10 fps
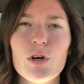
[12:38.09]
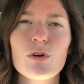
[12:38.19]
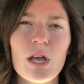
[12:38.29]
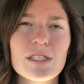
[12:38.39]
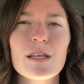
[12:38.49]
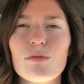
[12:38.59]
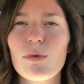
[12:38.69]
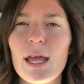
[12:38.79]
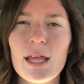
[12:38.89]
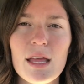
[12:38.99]
focused
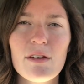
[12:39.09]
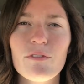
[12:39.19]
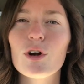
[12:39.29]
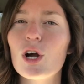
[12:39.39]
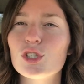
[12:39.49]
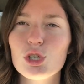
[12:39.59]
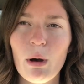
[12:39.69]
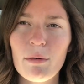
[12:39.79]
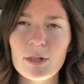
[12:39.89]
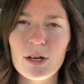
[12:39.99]
and written for a
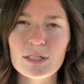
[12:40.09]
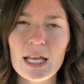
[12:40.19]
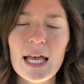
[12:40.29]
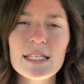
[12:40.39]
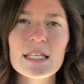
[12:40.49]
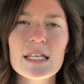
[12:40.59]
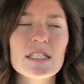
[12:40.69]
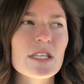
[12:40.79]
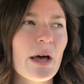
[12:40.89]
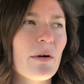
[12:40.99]
2-hour-long test,
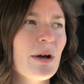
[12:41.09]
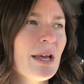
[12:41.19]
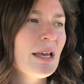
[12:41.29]
and so